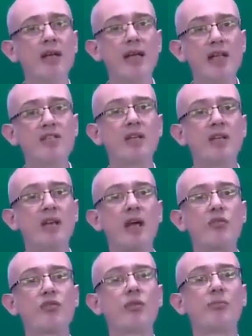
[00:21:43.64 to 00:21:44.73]
it's a
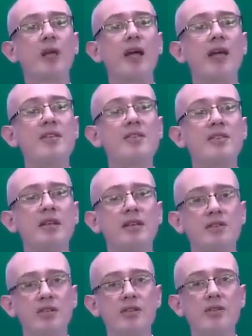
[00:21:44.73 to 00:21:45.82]
natural place
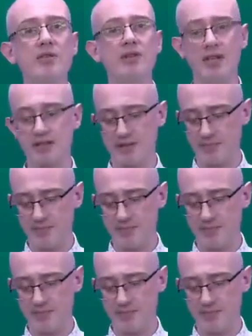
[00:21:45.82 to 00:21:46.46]
to use this.